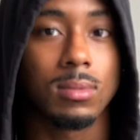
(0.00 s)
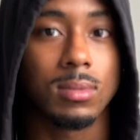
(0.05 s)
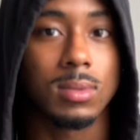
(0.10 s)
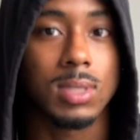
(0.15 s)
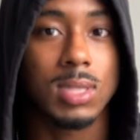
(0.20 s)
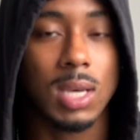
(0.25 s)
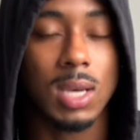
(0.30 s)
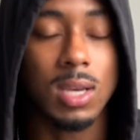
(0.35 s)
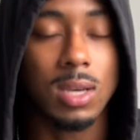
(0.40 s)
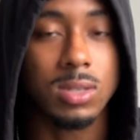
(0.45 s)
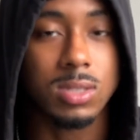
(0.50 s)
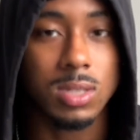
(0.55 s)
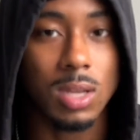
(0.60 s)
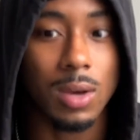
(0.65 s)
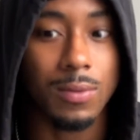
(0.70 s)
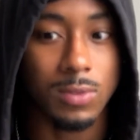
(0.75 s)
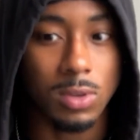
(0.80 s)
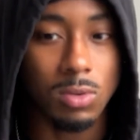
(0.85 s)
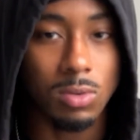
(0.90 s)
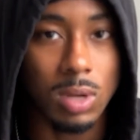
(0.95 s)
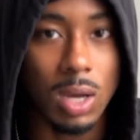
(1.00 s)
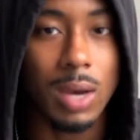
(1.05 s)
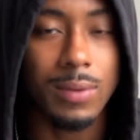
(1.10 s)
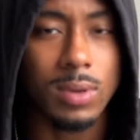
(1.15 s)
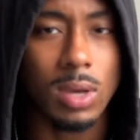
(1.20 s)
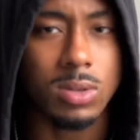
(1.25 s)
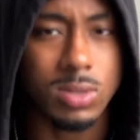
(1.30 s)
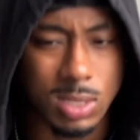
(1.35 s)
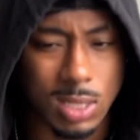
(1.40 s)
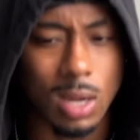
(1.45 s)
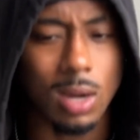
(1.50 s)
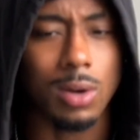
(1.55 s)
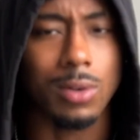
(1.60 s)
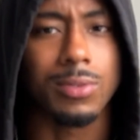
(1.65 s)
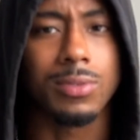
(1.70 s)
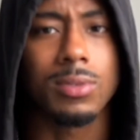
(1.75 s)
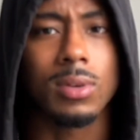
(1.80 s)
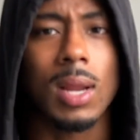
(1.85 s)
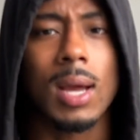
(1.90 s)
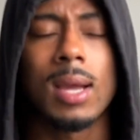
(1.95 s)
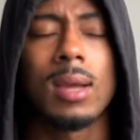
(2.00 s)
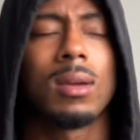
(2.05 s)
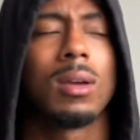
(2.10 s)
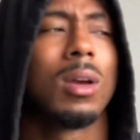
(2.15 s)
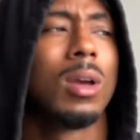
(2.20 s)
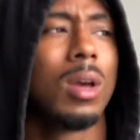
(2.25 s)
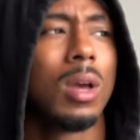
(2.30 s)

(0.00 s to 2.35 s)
tell yourself you love yourself. Like,